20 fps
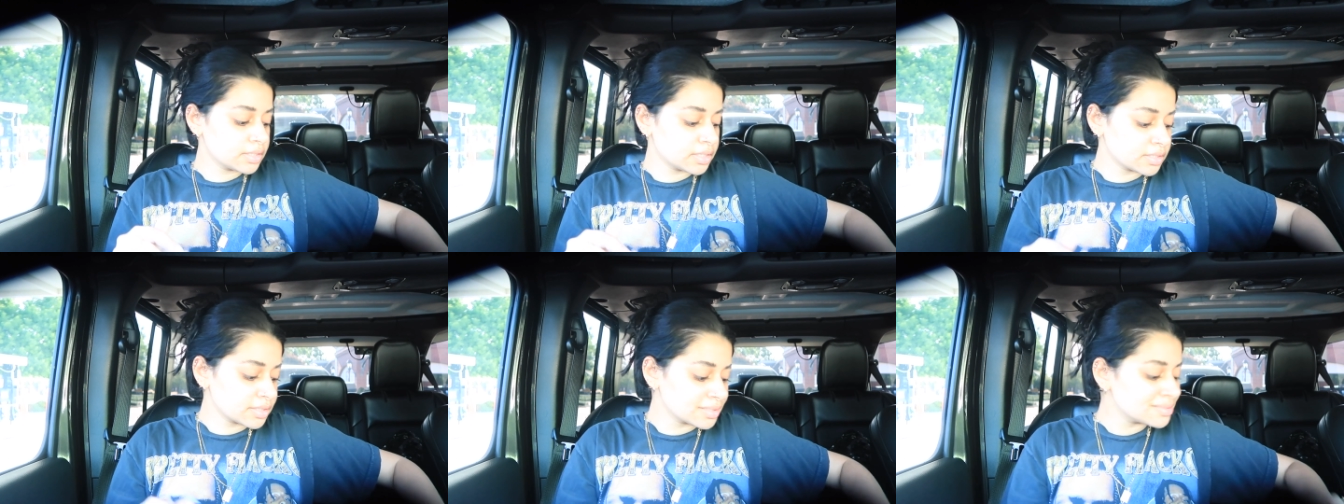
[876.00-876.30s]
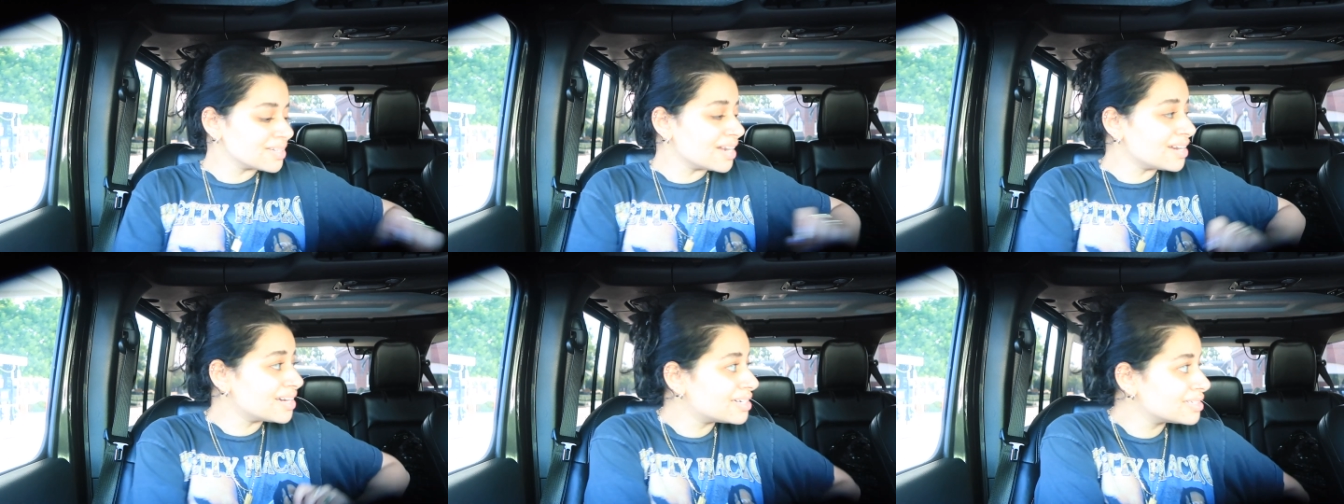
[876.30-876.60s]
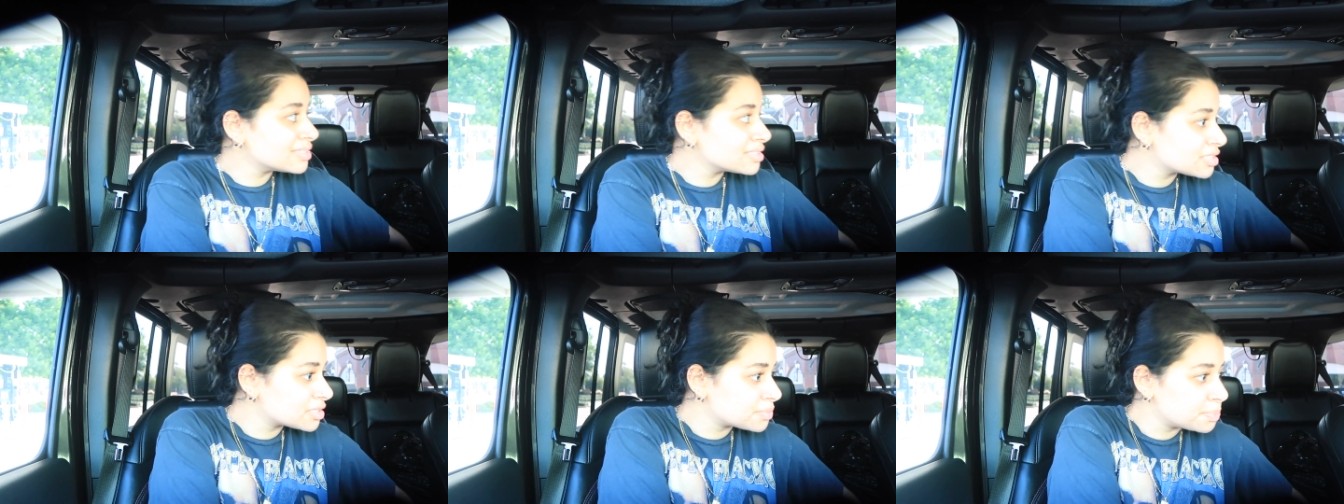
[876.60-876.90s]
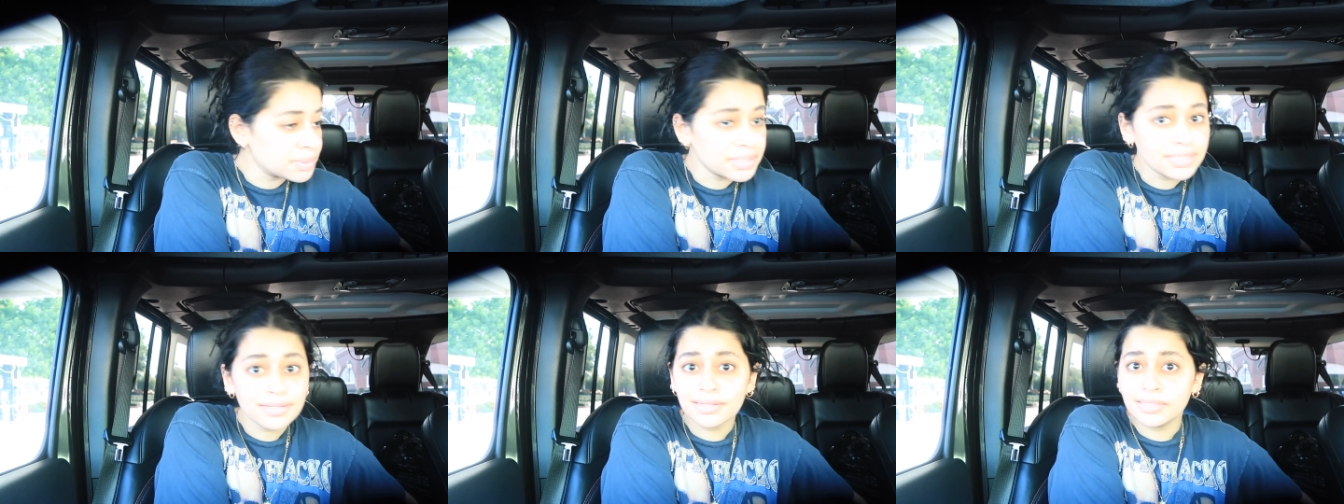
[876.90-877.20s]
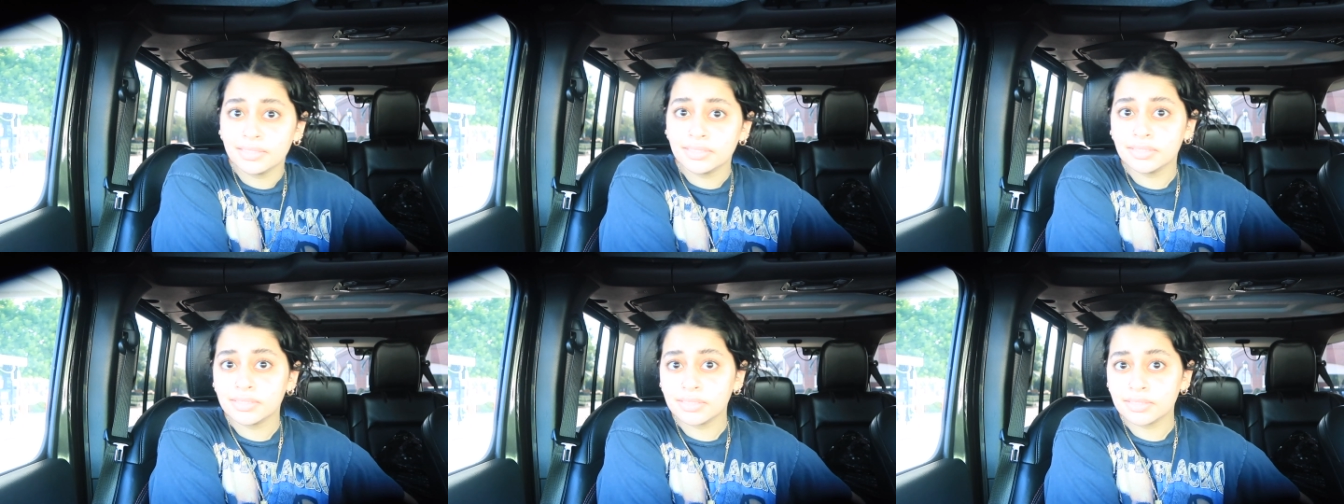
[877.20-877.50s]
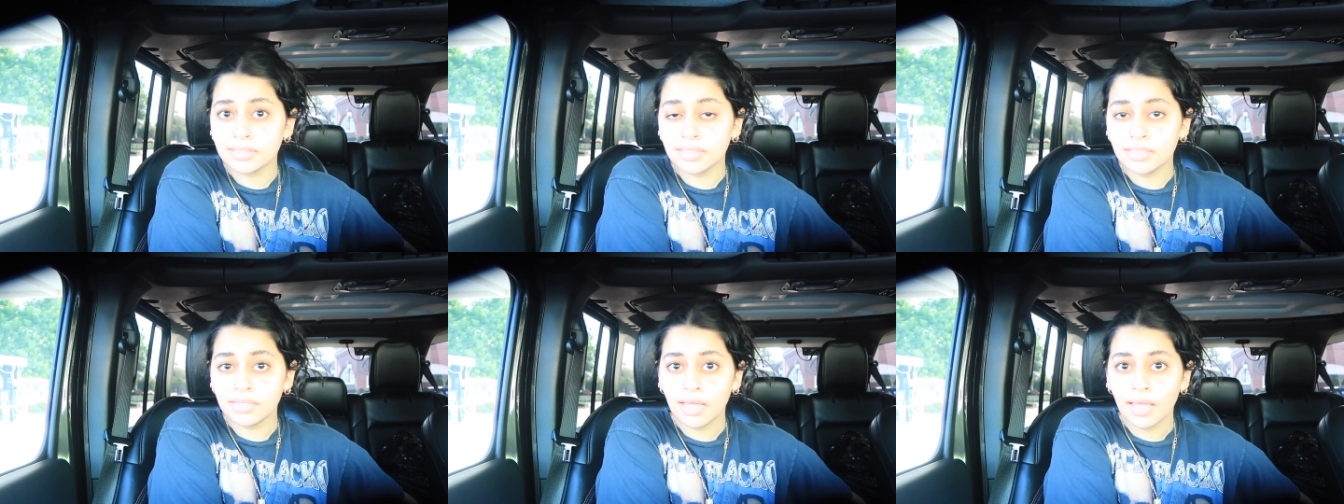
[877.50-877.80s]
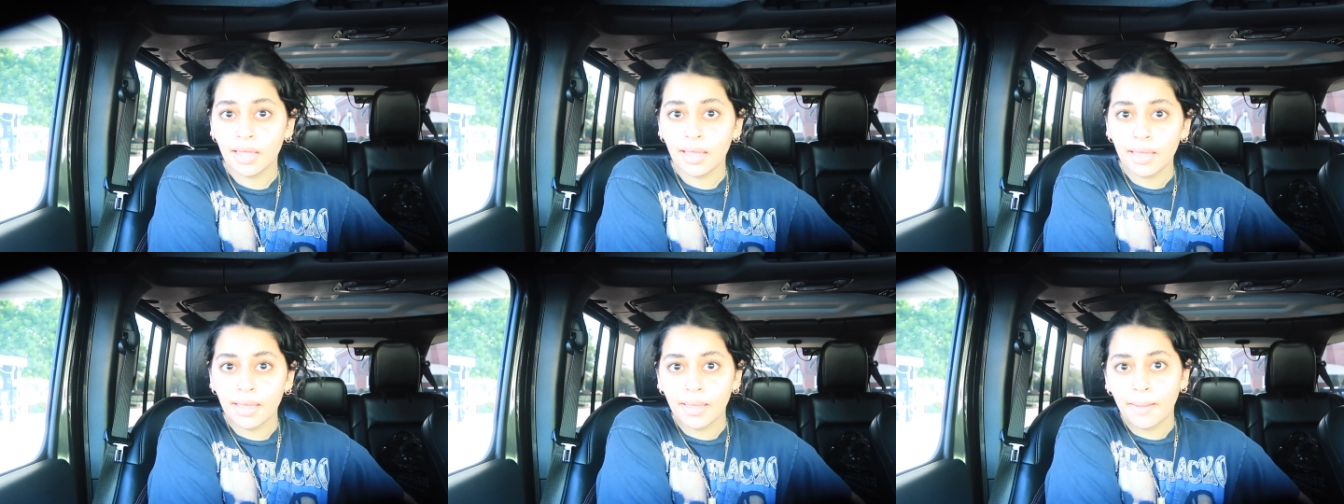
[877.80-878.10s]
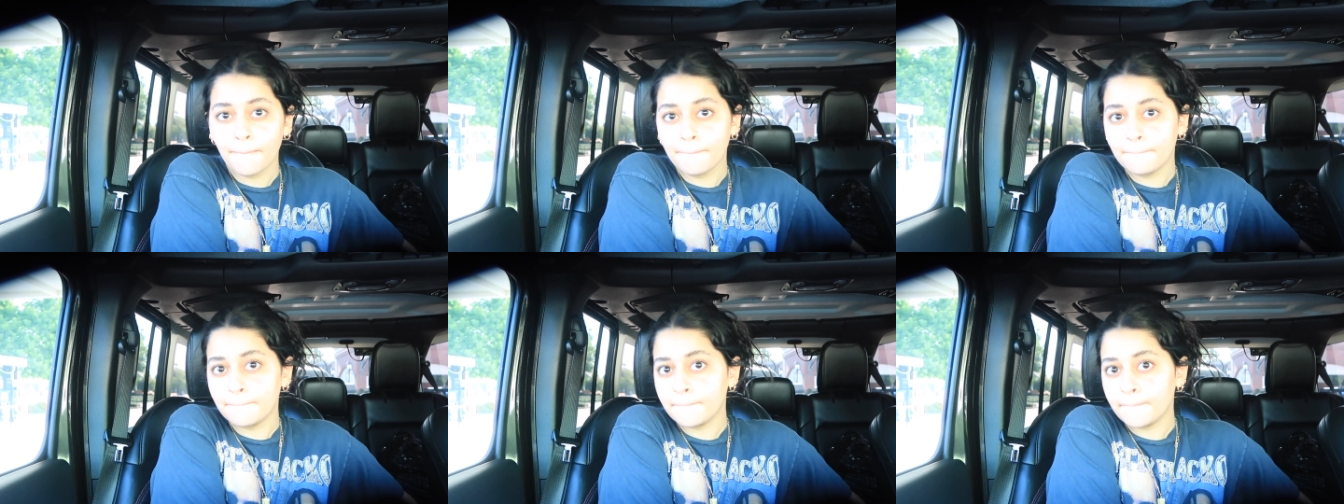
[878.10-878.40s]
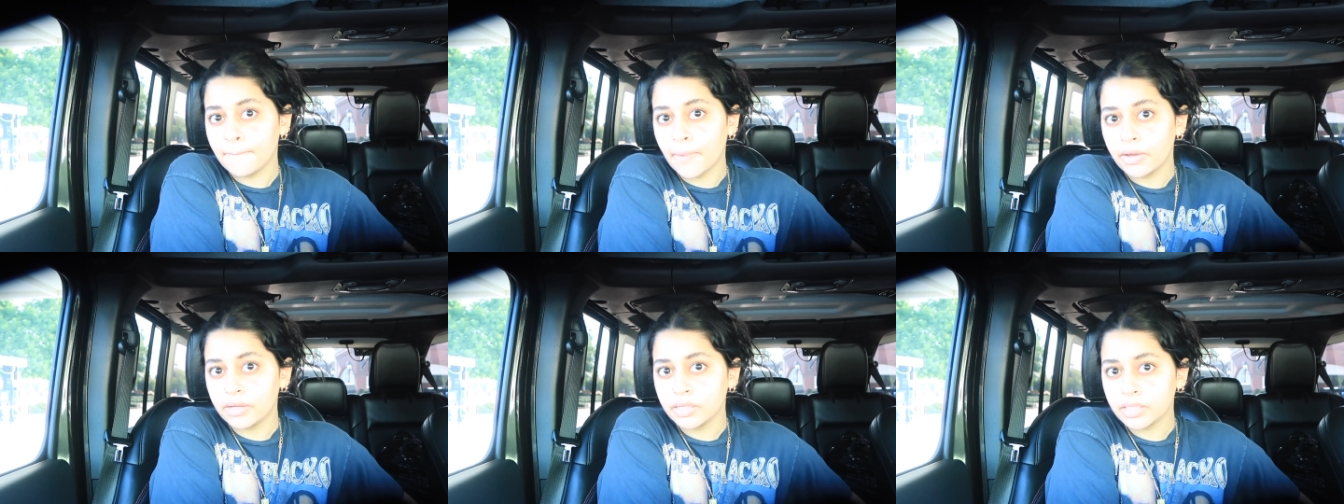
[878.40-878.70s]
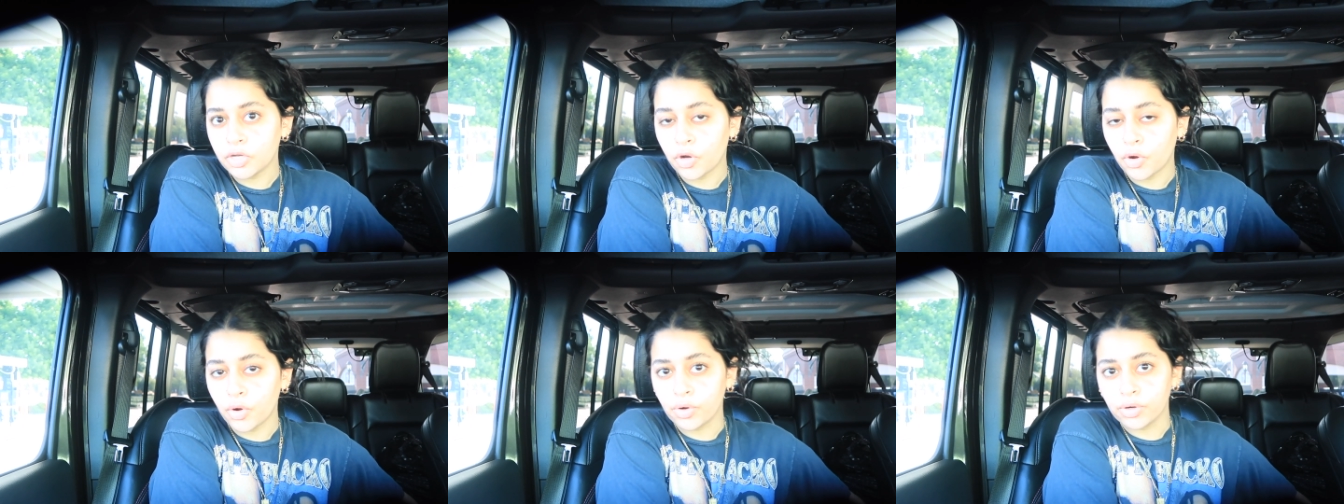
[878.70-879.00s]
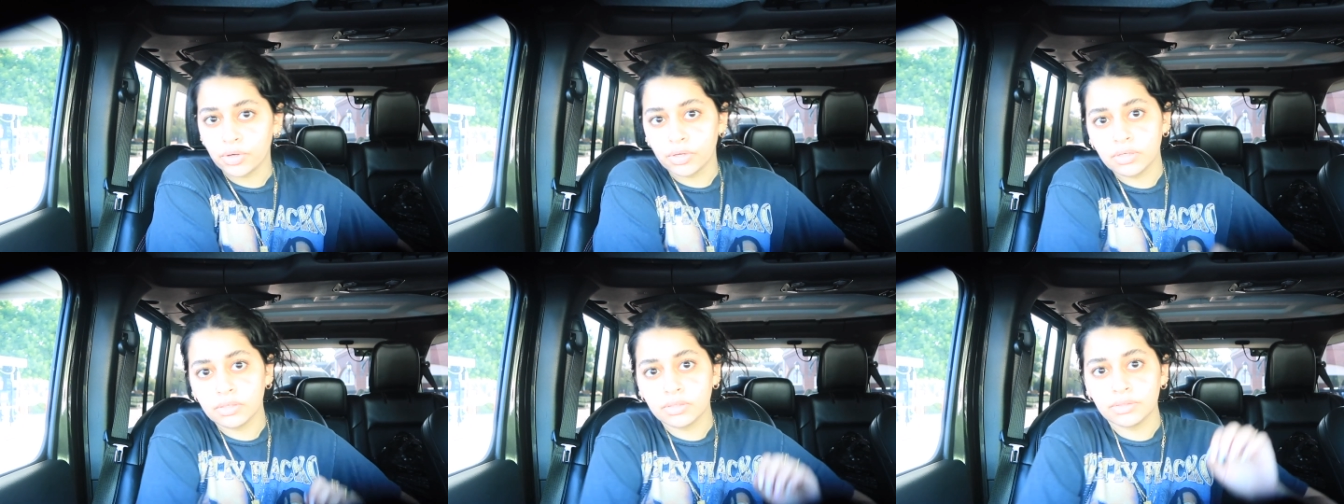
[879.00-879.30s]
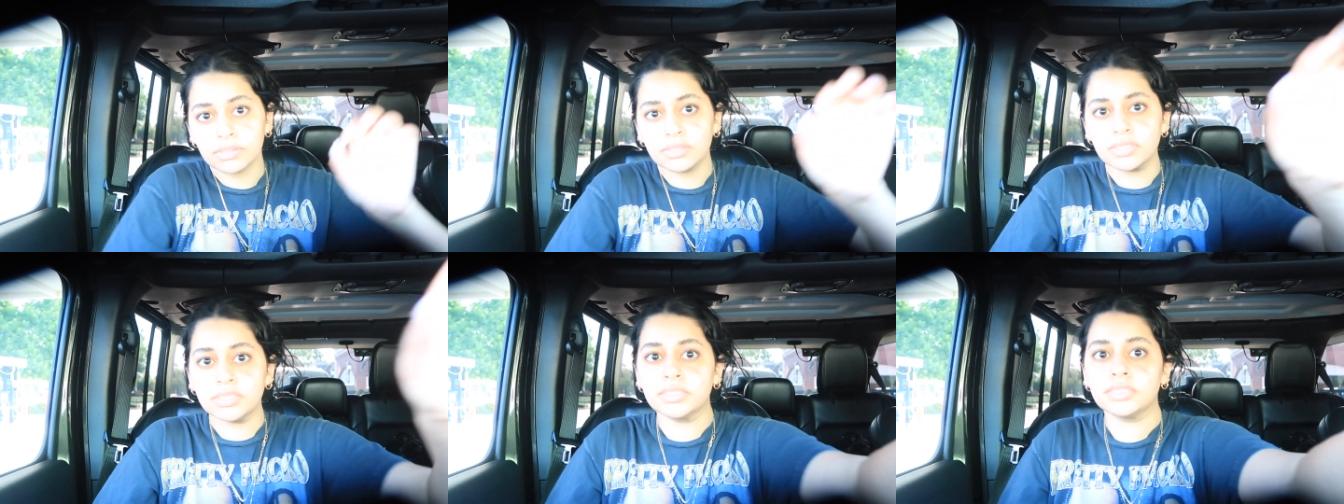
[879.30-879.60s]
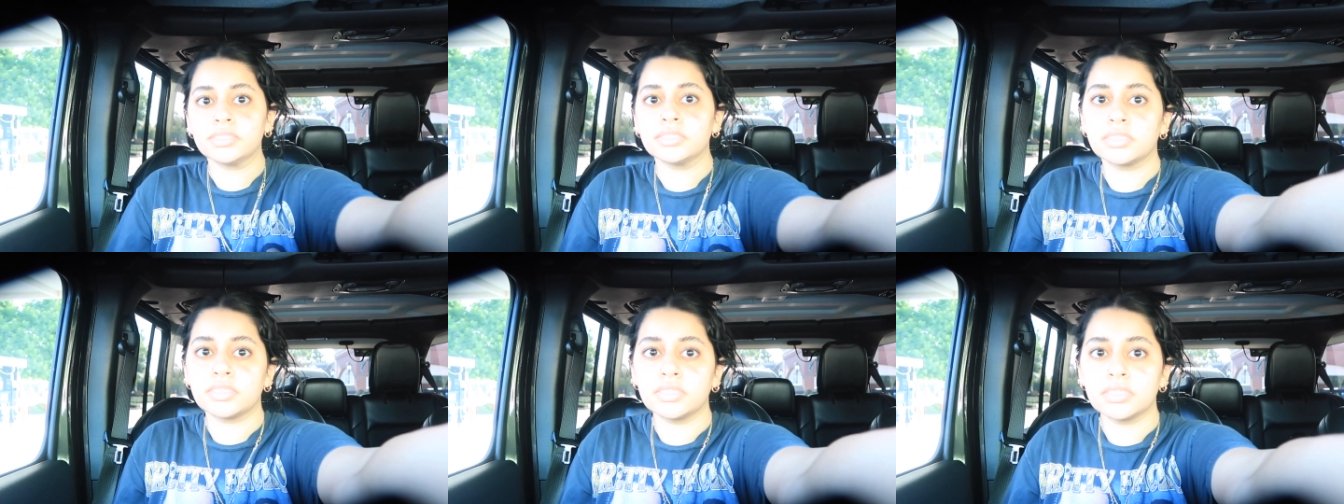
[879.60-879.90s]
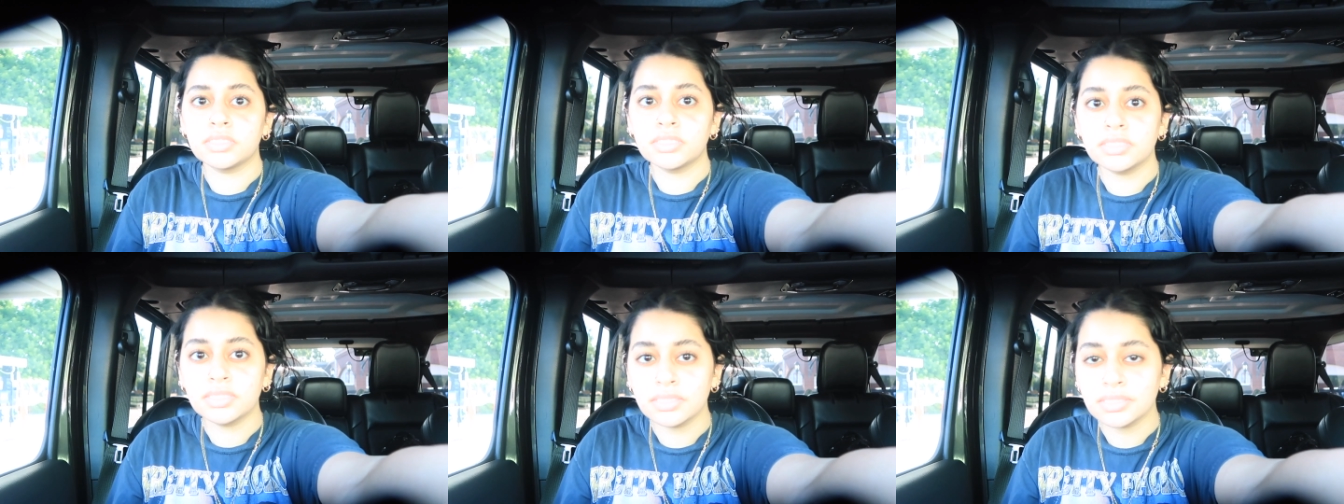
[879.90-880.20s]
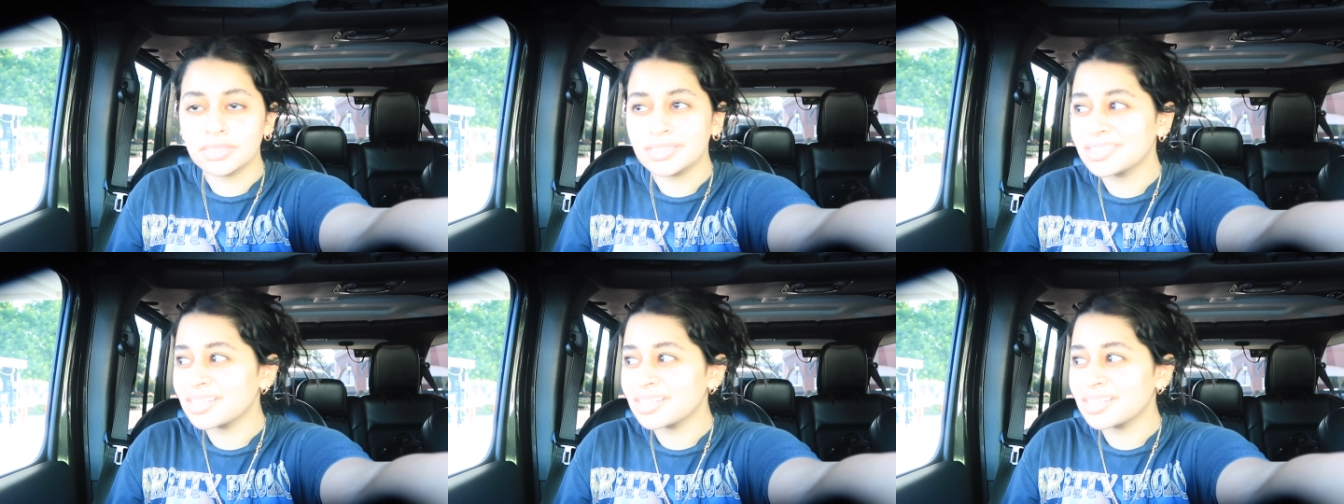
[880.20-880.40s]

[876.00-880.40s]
getting gas because my car is